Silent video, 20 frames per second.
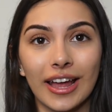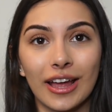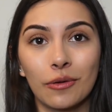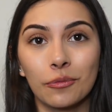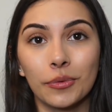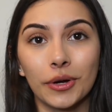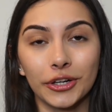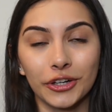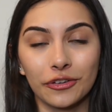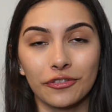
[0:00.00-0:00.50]

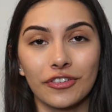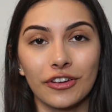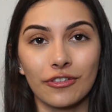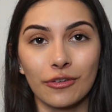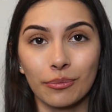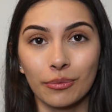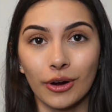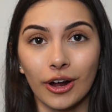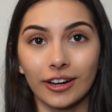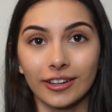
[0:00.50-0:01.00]
and what your
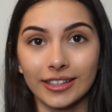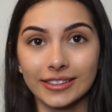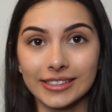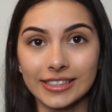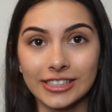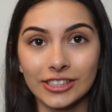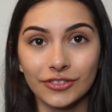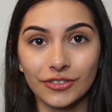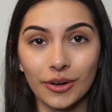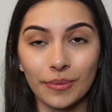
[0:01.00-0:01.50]
favorite product
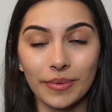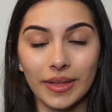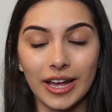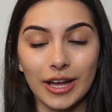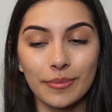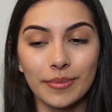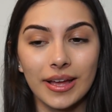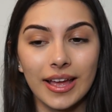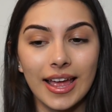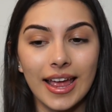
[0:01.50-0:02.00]
is from
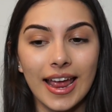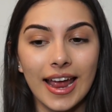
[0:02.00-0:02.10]
them